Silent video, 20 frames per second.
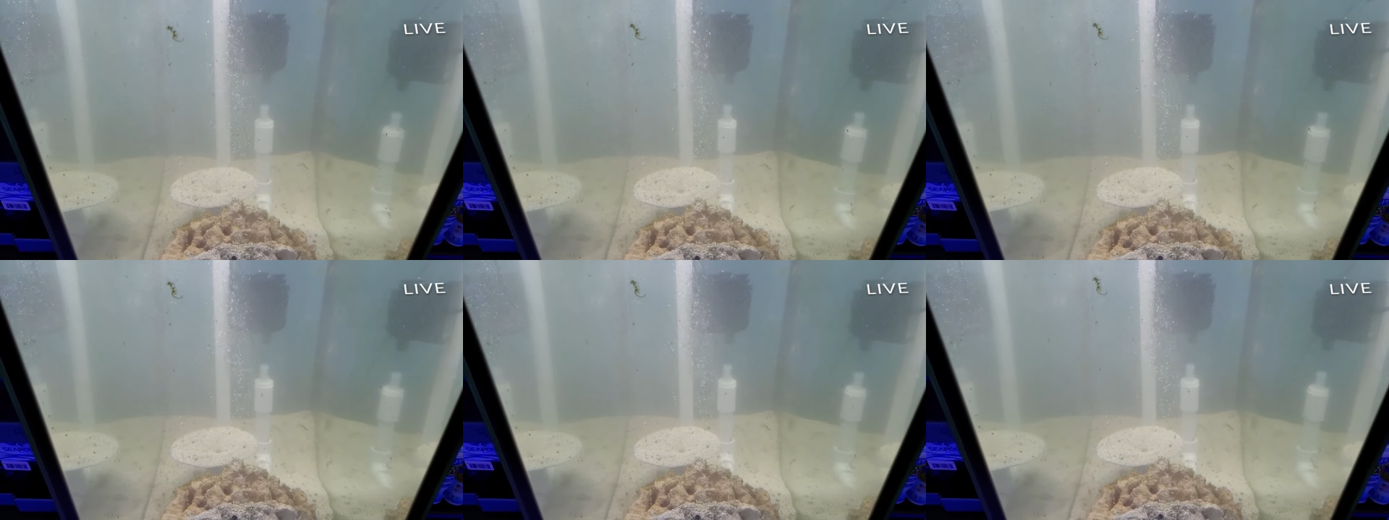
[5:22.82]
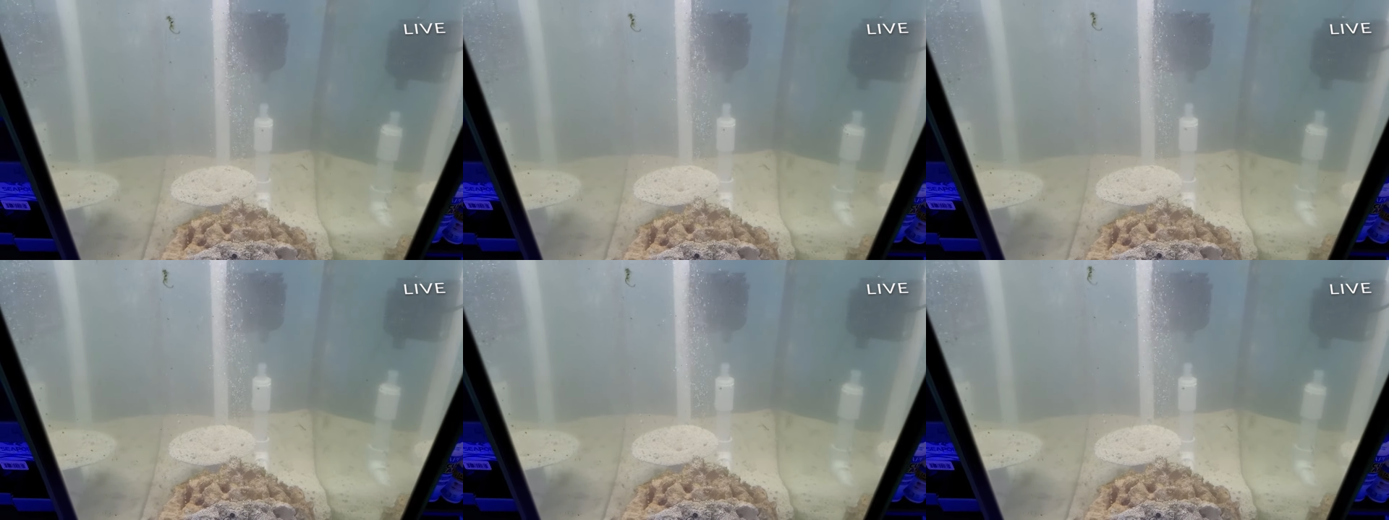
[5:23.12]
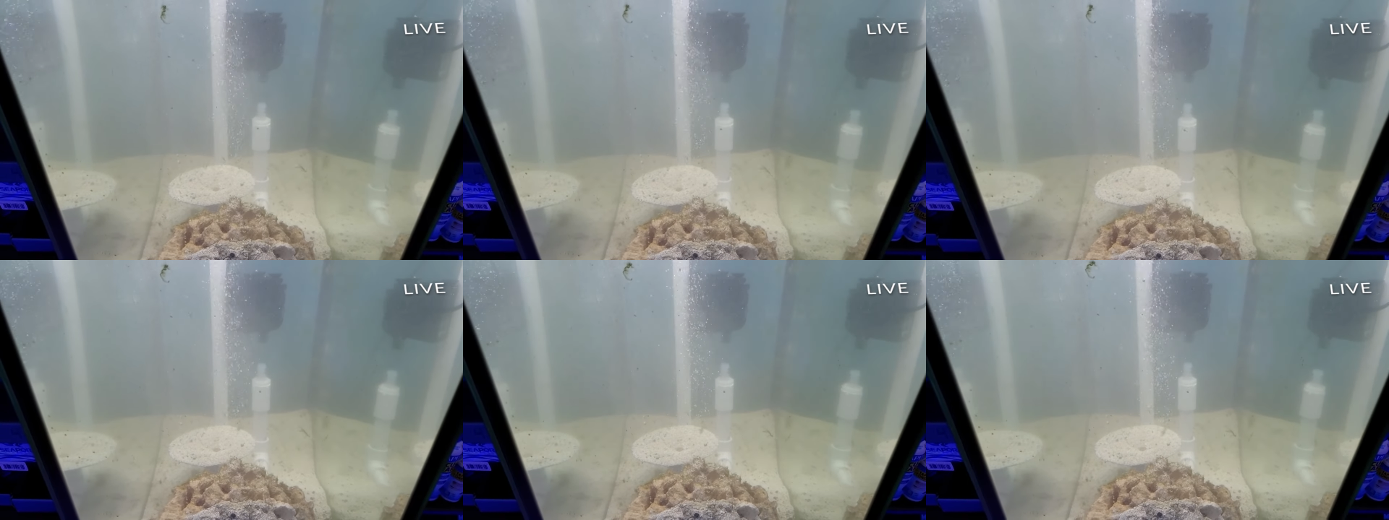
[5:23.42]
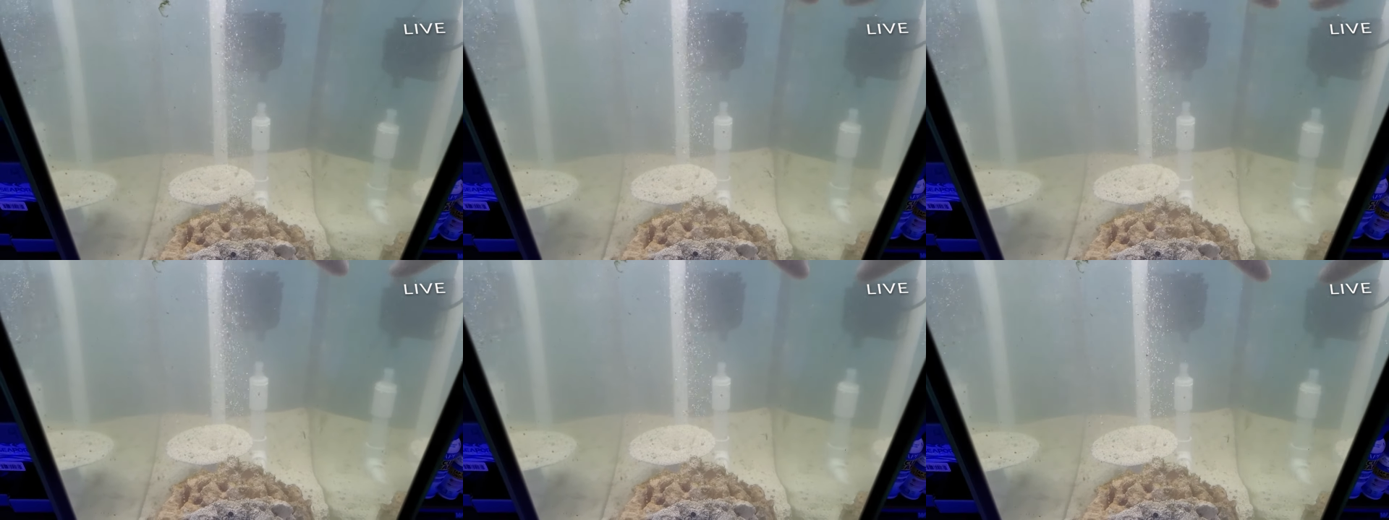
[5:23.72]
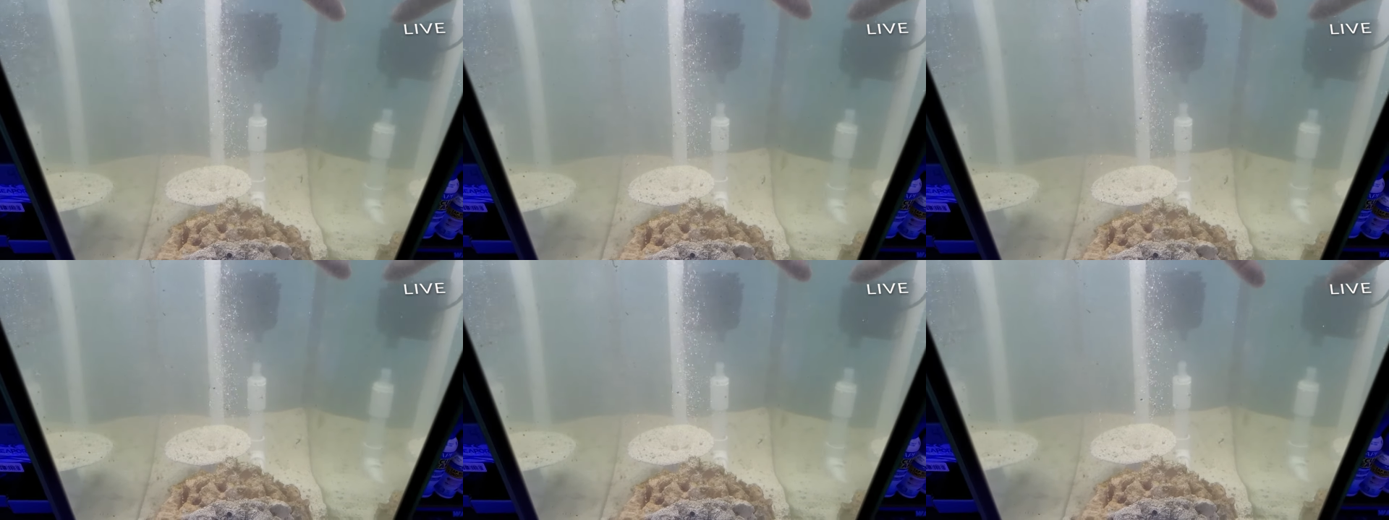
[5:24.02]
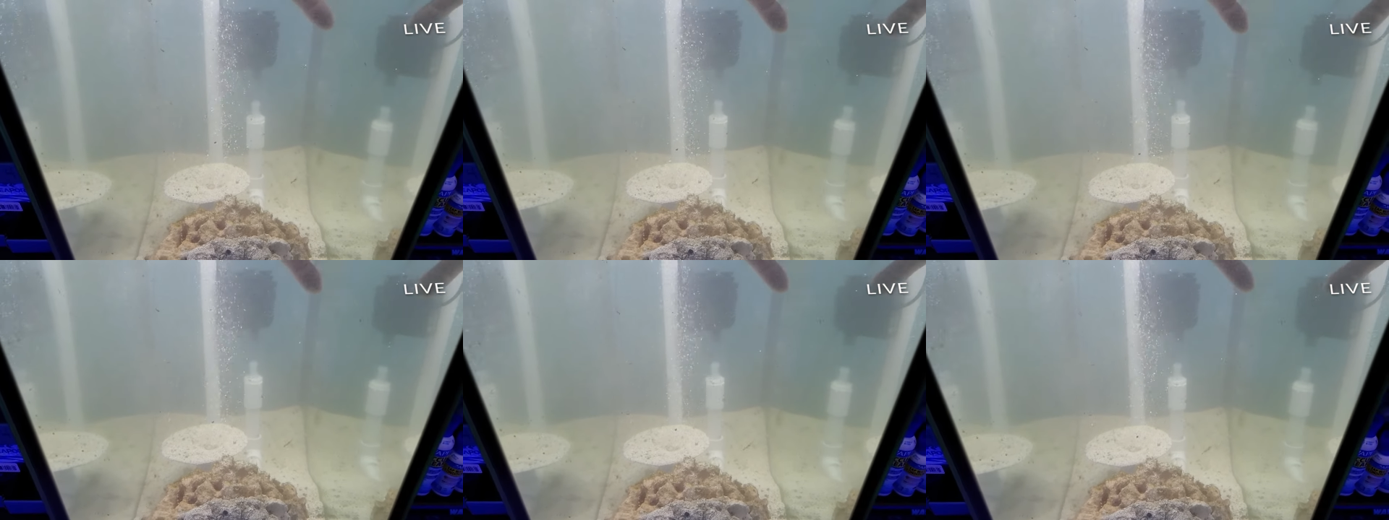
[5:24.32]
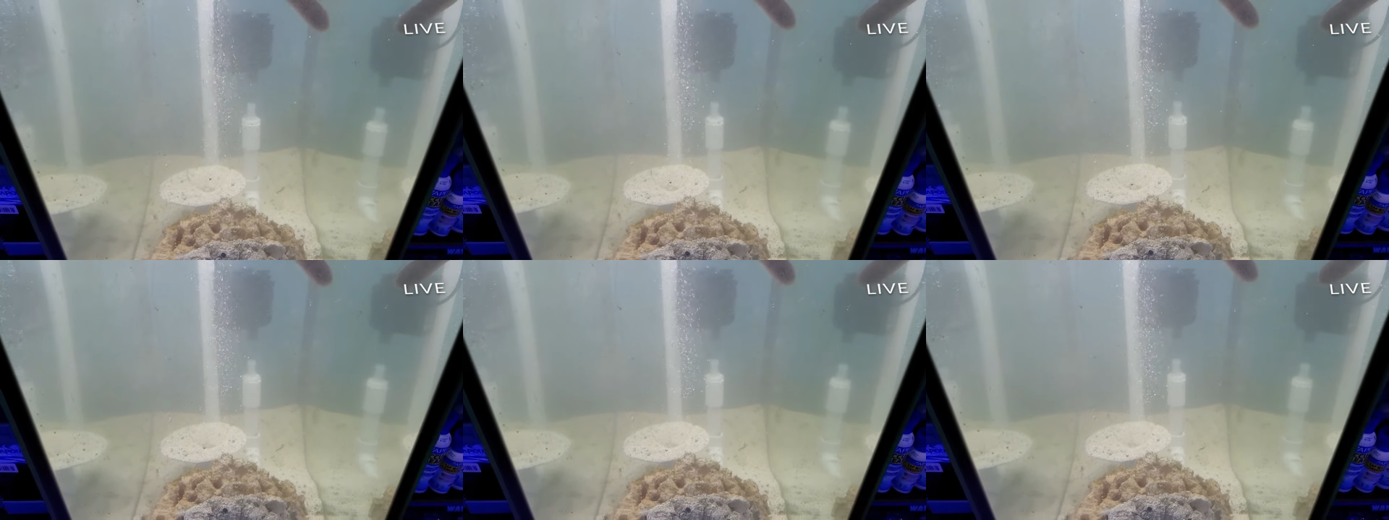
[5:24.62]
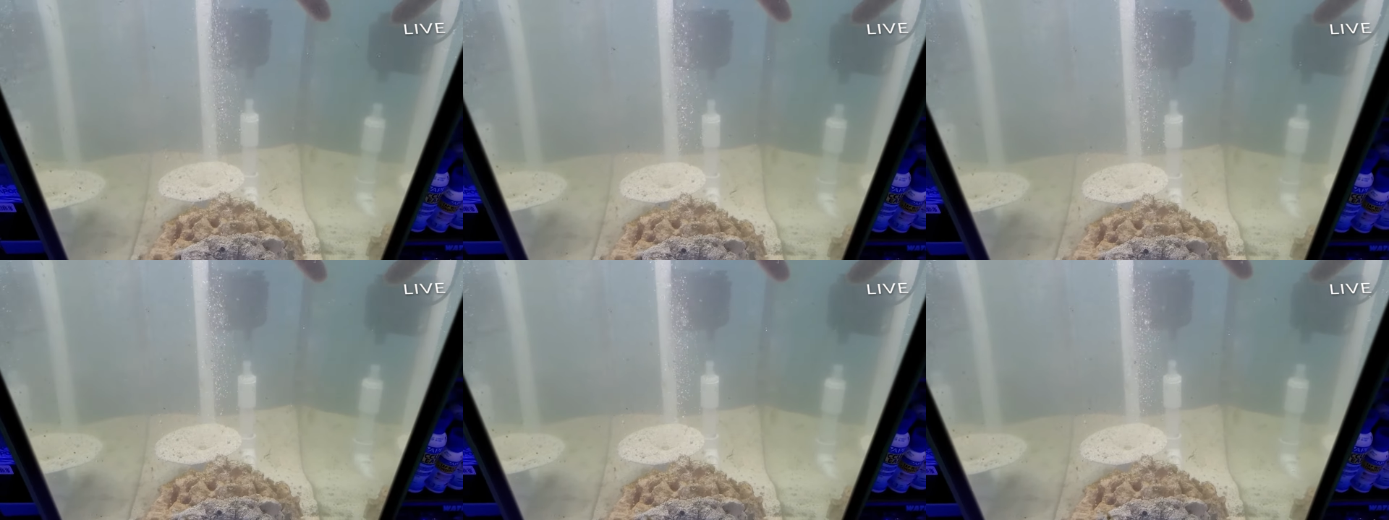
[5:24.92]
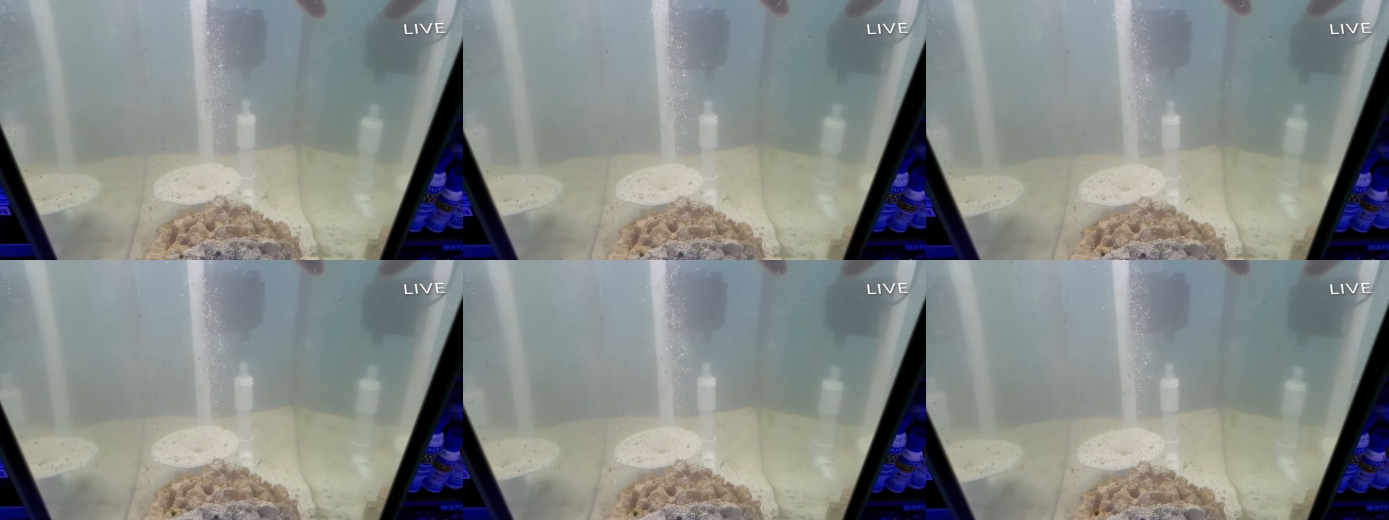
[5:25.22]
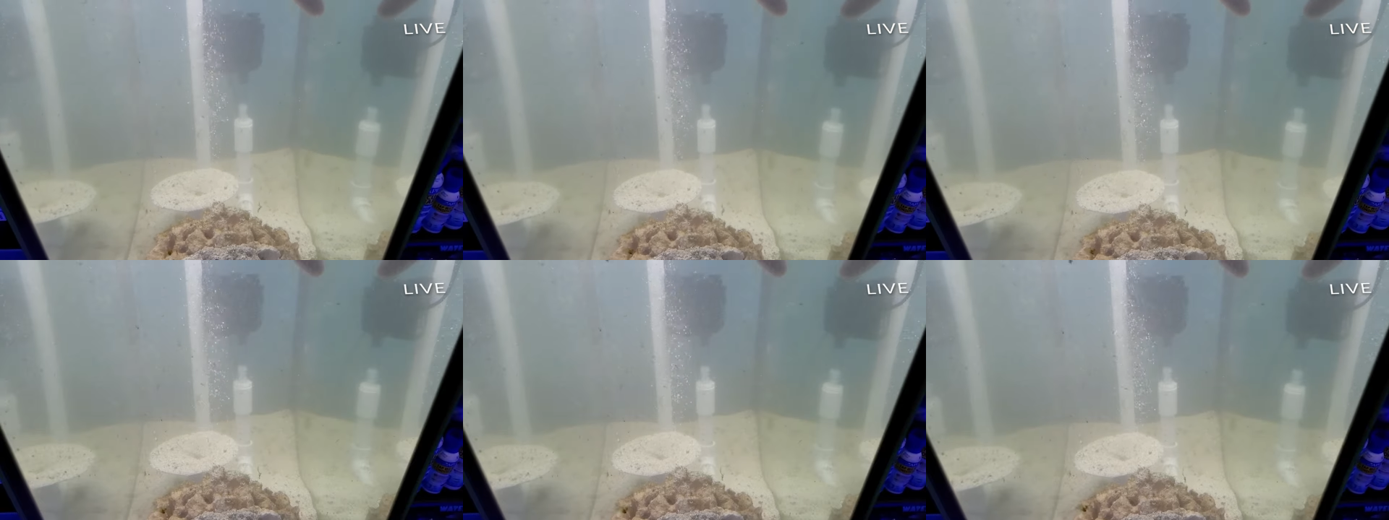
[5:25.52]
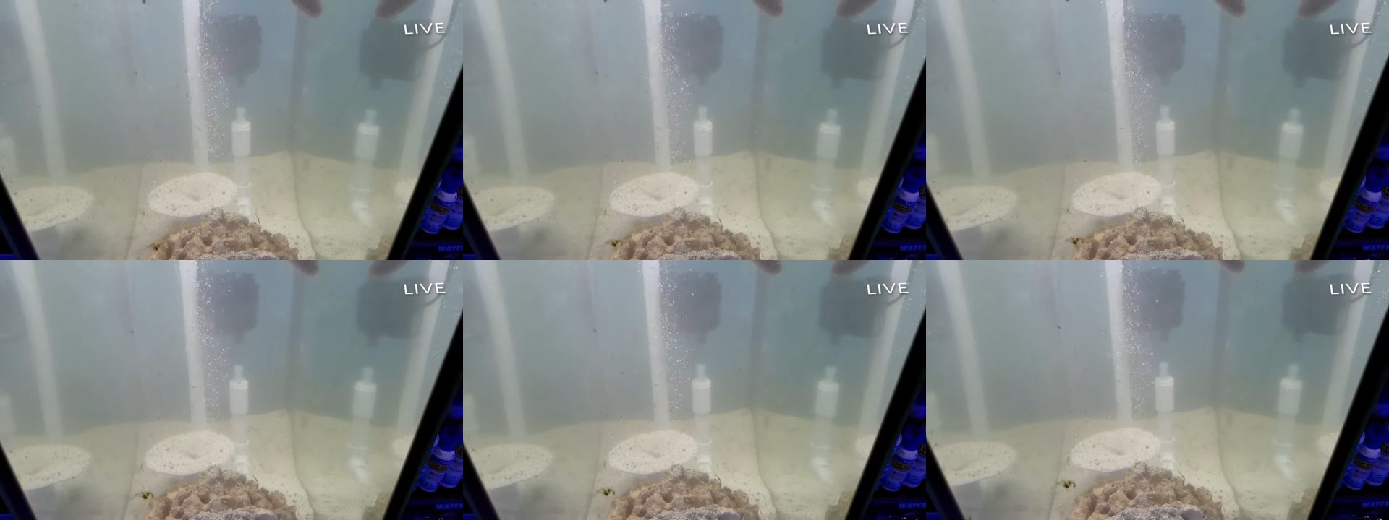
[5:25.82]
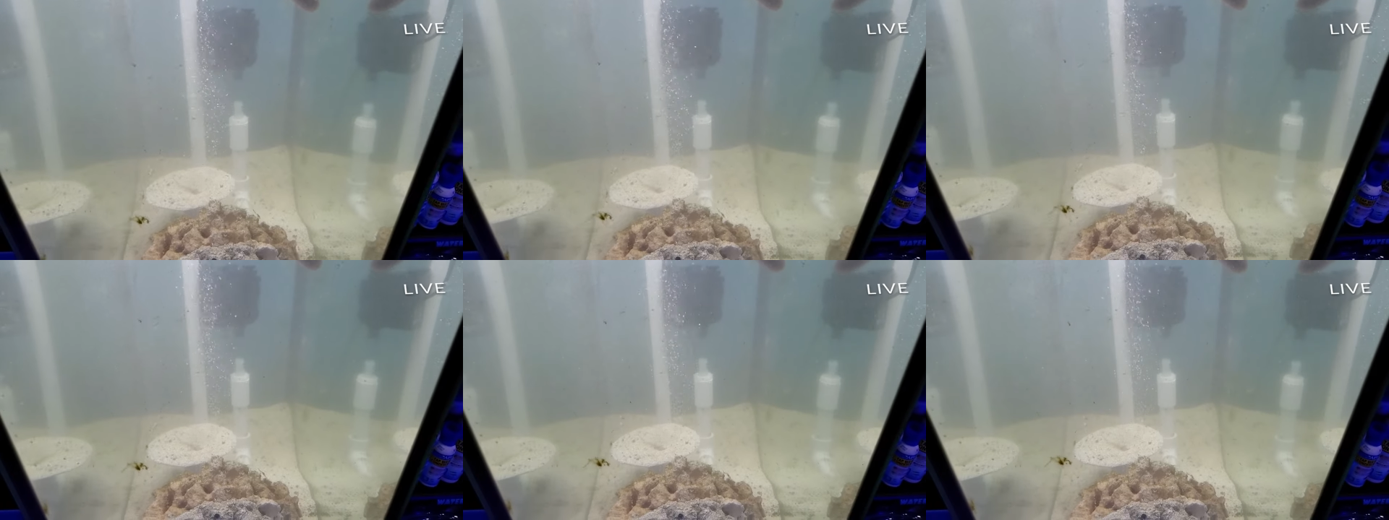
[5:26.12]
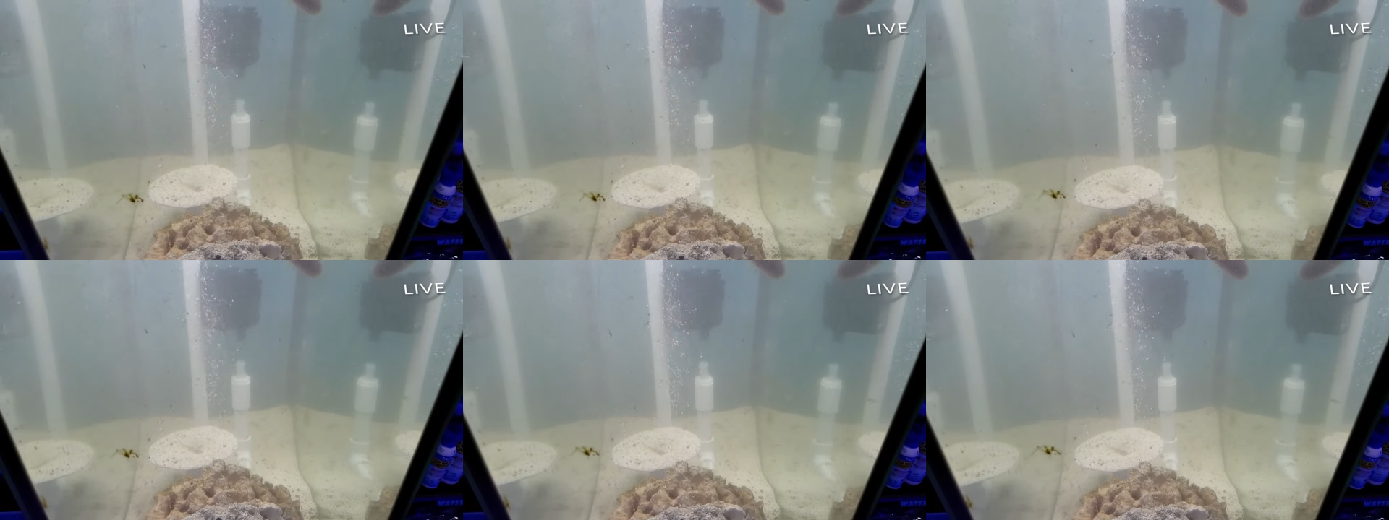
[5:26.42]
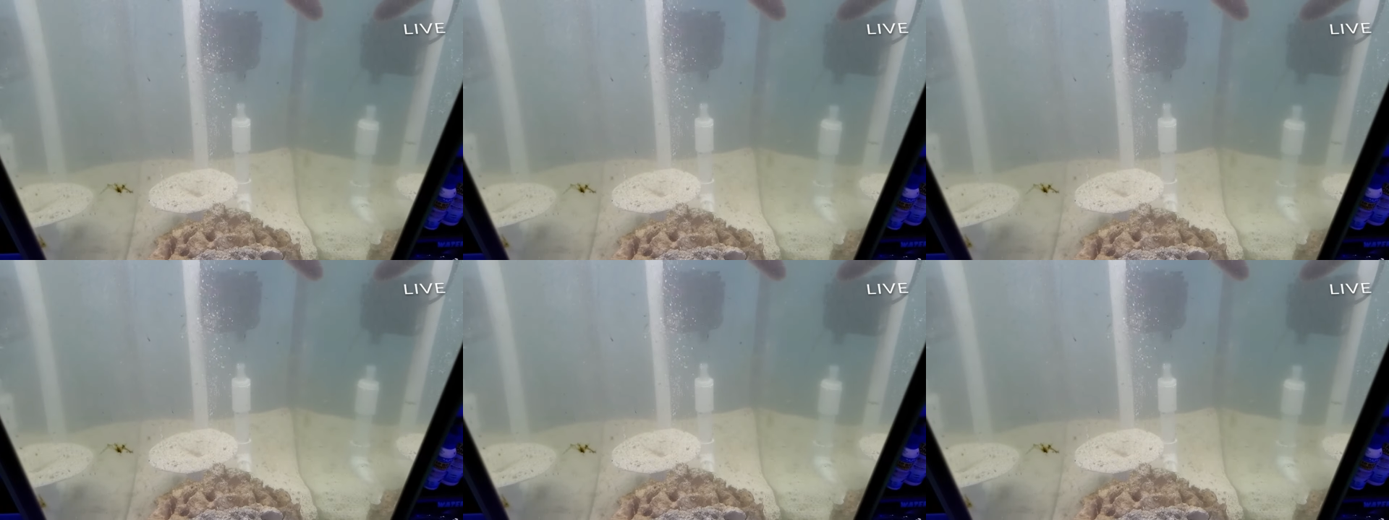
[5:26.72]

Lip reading: (no speaker visible)